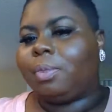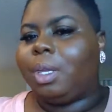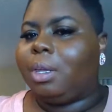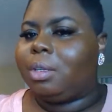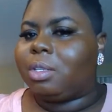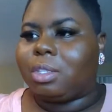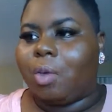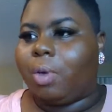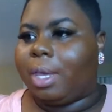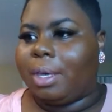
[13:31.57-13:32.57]
it's
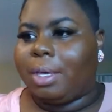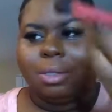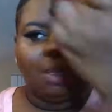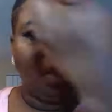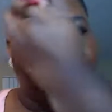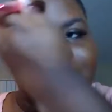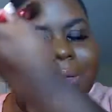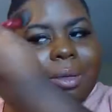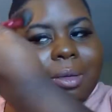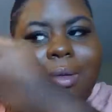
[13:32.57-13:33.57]
so easy
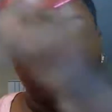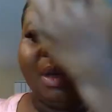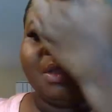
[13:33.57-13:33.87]
and